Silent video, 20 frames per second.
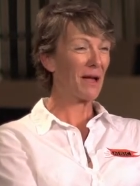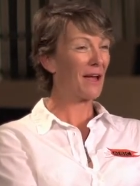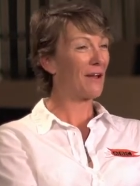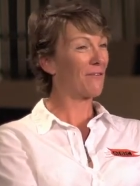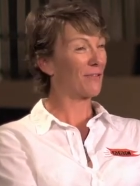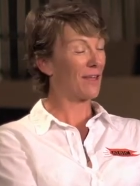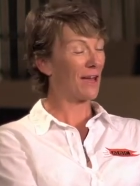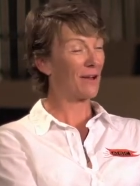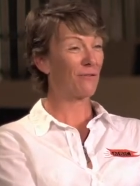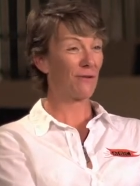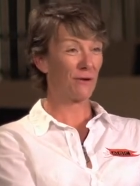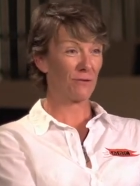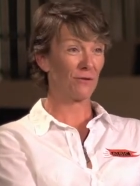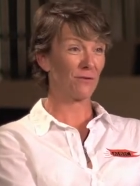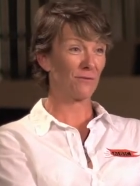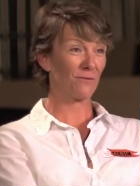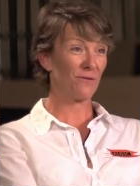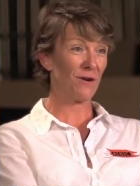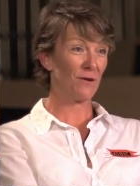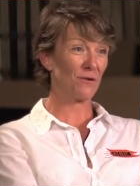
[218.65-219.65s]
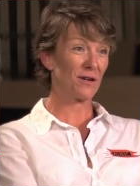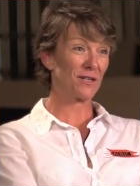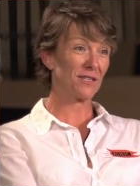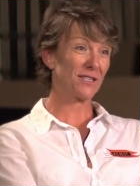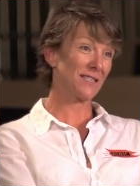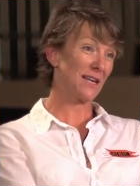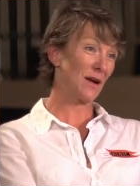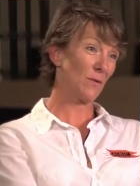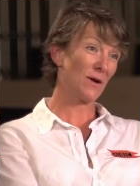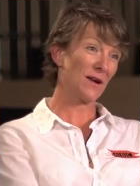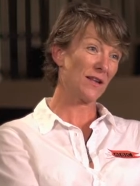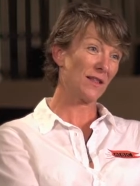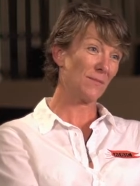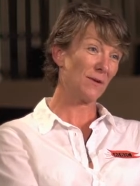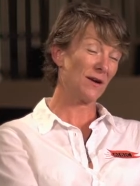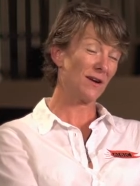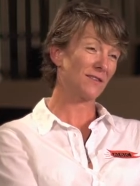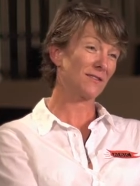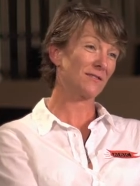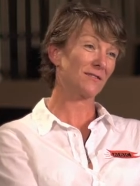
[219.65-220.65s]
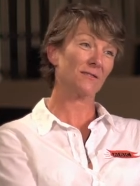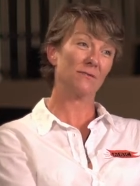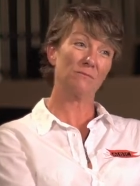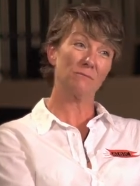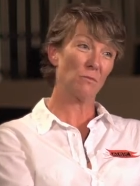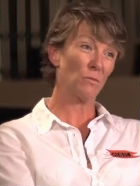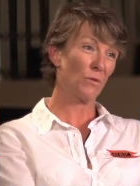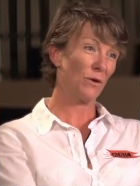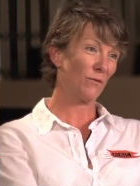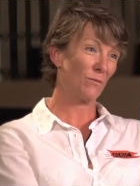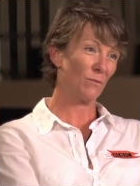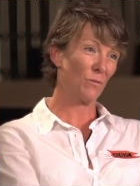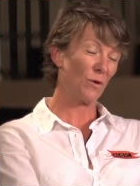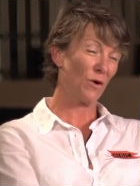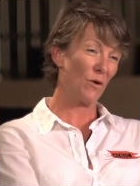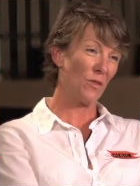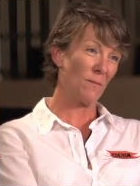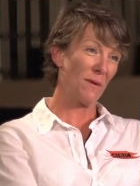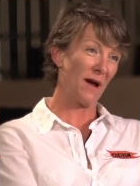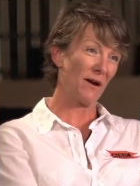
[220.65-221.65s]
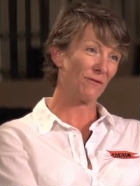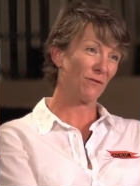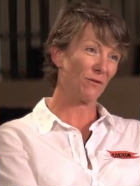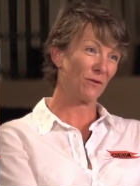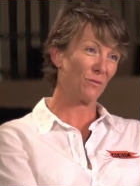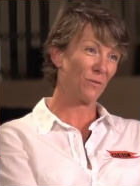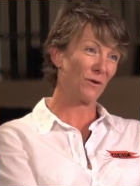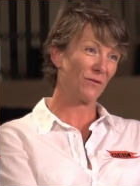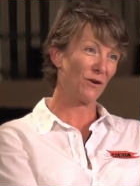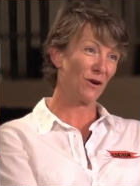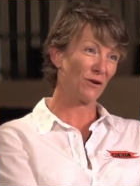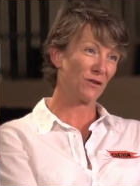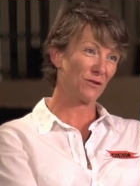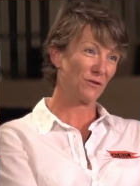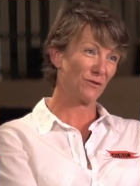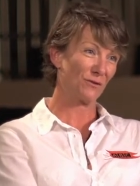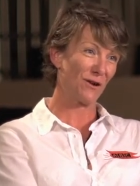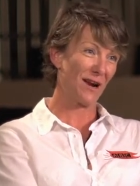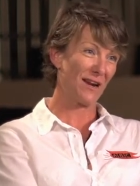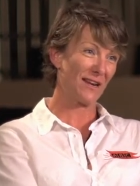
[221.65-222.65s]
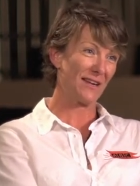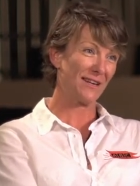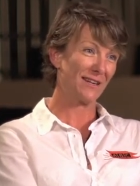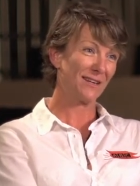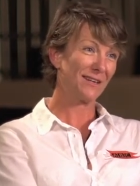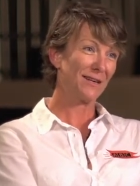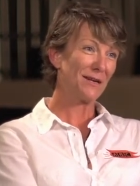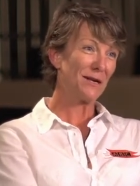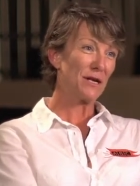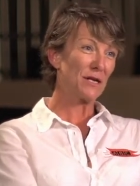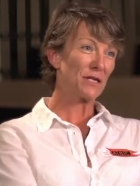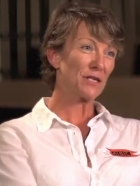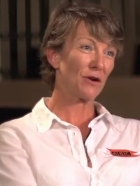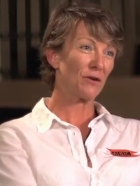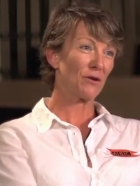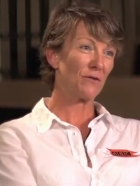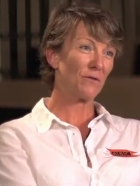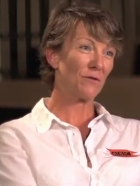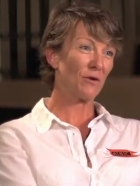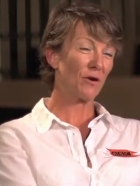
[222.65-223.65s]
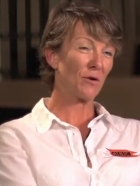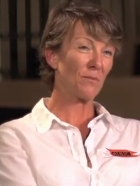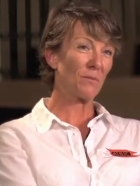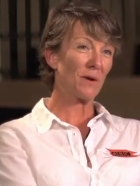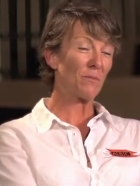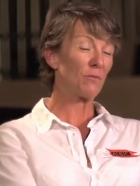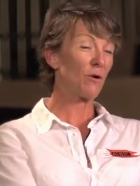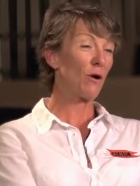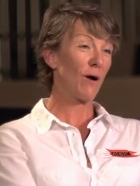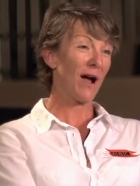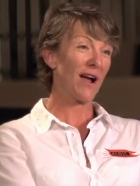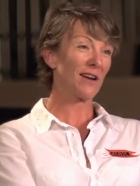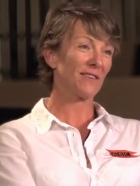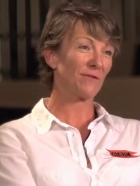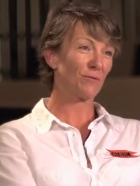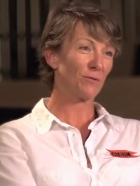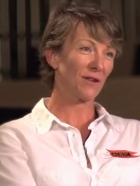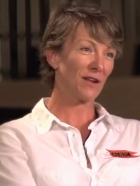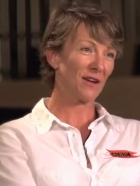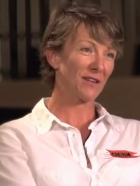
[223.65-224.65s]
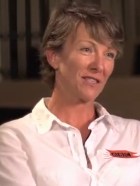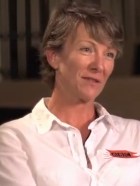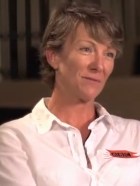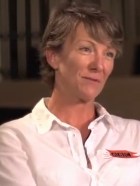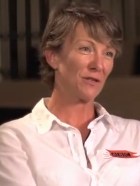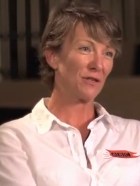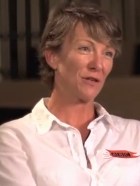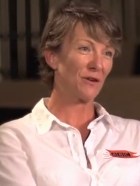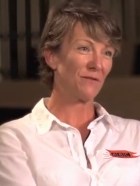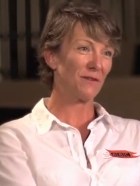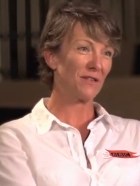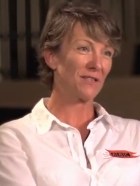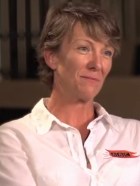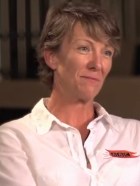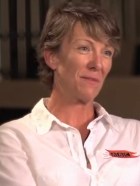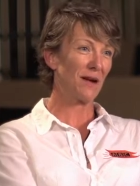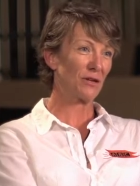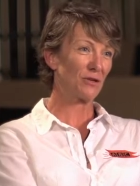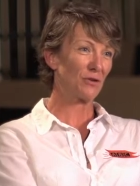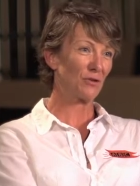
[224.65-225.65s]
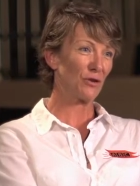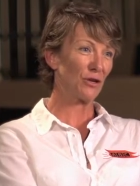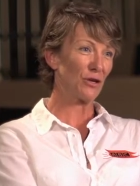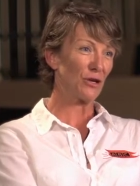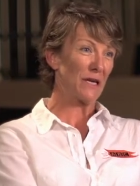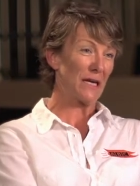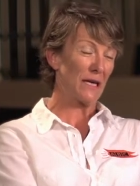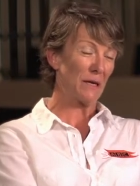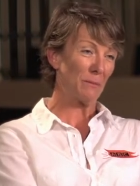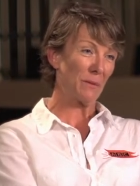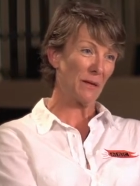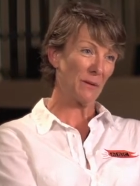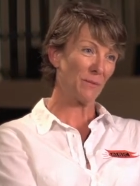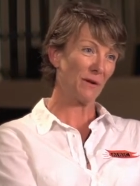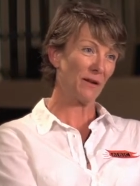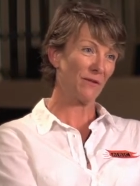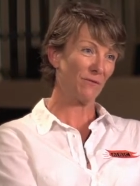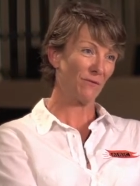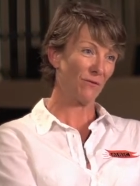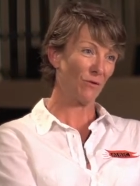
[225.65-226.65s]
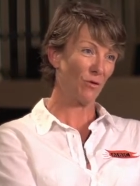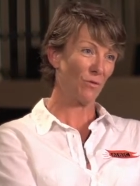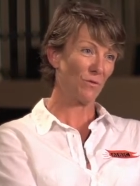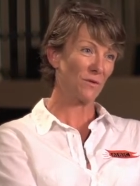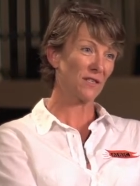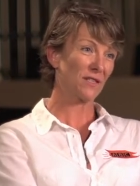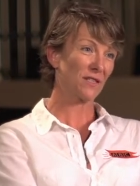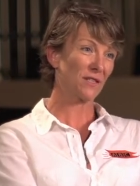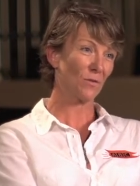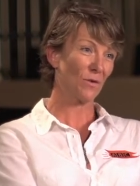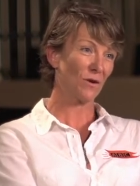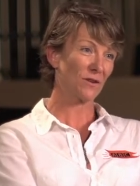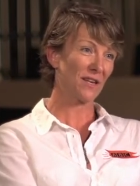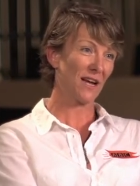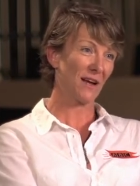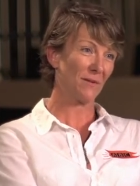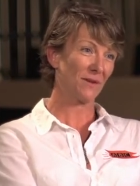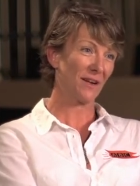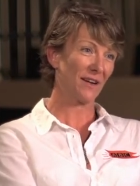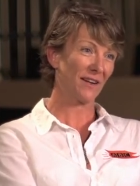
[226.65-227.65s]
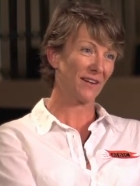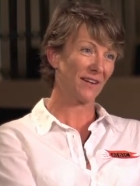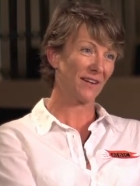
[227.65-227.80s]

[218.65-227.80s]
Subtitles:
If they phone us to say where the parcel, we're on the back foot and we've lost already. So you've got to be proactive with customer service and make sure that you keep people informed as to what's happening.